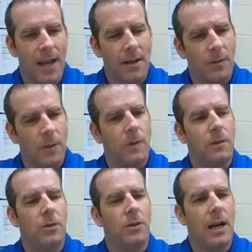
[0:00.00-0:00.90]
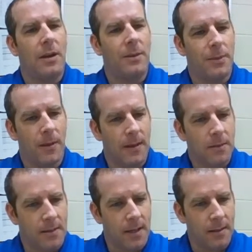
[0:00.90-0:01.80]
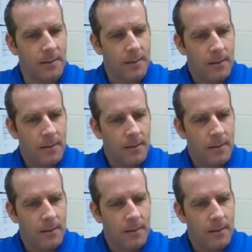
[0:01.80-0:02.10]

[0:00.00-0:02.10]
can in order to allow them to exercise.